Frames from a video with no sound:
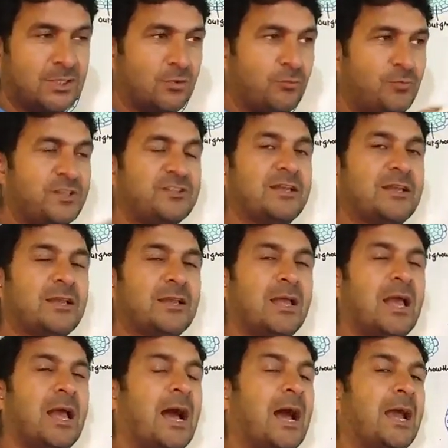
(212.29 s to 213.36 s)
which
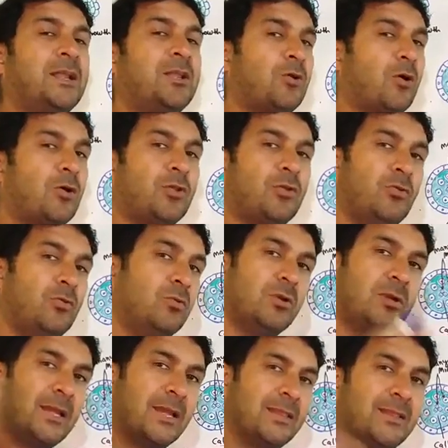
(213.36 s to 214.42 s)
I taught you
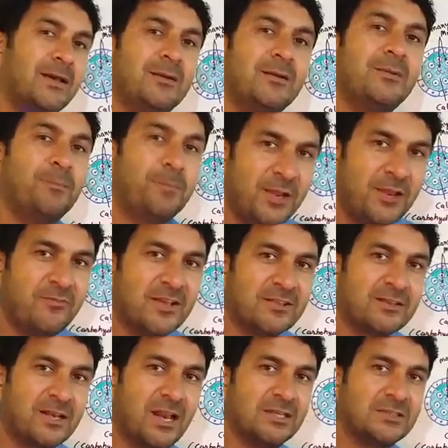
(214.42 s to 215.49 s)
in the previous
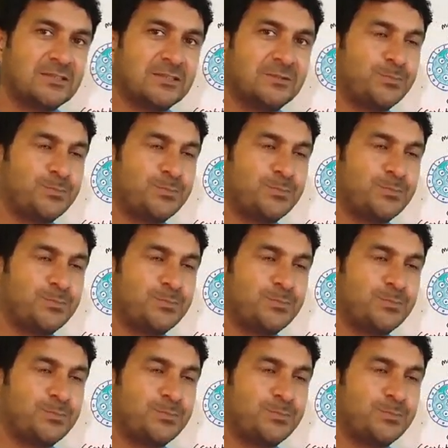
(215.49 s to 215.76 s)
class.